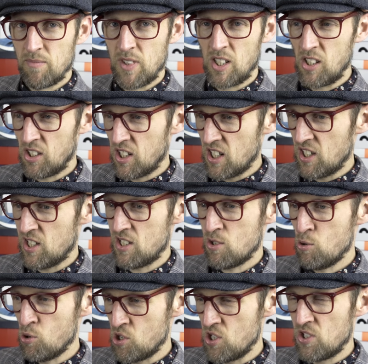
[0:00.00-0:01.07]
and looking at the
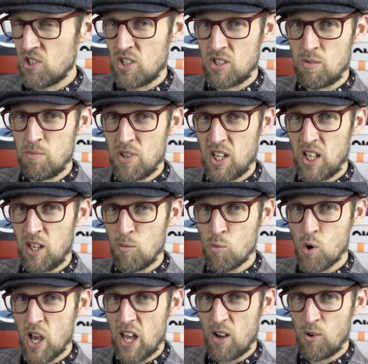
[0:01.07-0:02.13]
torsion system thinking,
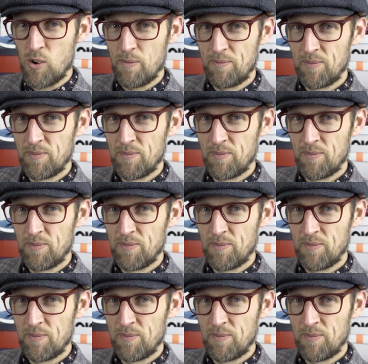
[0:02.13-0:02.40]
wow,